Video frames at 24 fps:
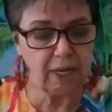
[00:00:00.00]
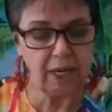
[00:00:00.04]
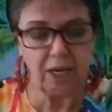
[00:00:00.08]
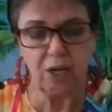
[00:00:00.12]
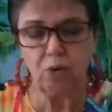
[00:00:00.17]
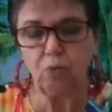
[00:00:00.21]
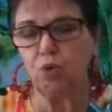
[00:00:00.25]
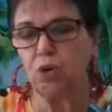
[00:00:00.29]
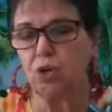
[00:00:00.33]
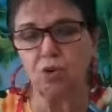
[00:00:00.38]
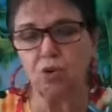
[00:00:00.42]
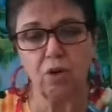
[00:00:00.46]

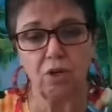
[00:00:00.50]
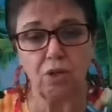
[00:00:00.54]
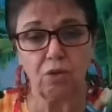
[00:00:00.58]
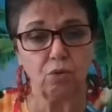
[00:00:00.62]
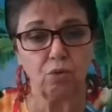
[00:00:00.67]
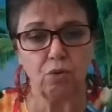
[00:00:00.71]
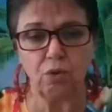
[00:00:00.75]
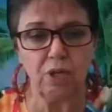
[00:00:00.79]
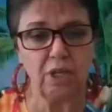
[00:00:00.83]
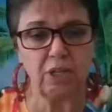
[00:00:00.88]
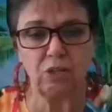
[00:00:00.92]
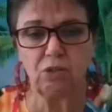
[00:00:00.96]
And we're all
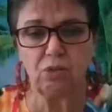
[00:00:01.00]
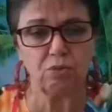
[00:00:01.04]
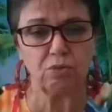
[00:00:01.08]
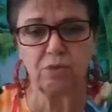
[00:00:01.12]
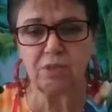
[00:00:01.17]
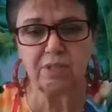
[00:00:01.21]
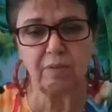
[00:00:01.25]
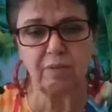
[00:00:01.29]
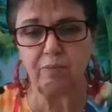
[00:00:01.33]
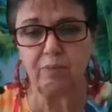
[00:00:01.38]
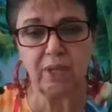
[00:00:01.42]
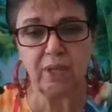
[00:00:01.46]
going through
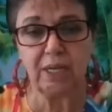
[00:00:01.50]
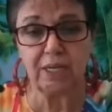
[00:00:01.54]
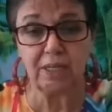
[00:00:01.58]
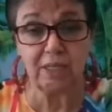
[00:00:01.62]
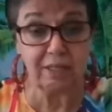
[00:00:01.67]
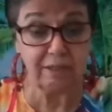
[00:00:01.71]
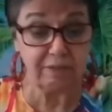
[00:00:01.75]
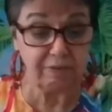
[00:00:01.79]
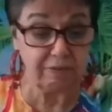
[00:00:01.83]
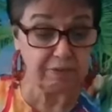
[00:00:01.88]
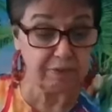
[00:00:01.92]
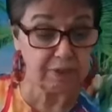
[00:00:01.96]
something
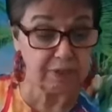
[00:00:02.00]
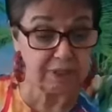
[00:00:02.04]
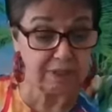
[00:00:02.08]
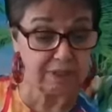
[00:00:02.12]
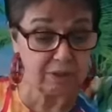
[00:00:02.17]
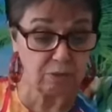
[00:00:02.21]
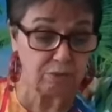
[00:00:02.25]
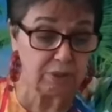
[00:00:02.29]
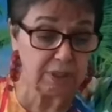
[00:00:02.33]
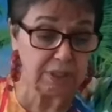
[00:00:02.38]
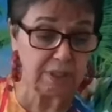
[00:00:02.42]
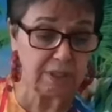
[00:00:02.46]

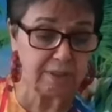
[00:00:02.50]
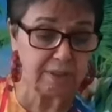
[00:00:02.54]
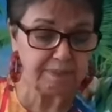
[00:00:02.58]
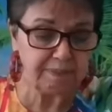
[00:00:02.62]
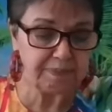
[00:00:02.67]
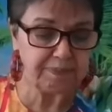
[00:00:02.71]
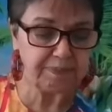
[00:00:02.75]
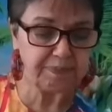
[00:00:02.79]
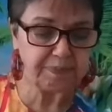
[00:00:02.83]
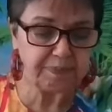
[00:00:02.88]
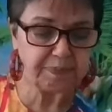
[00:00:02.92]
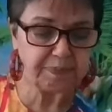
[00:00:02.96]
different, really.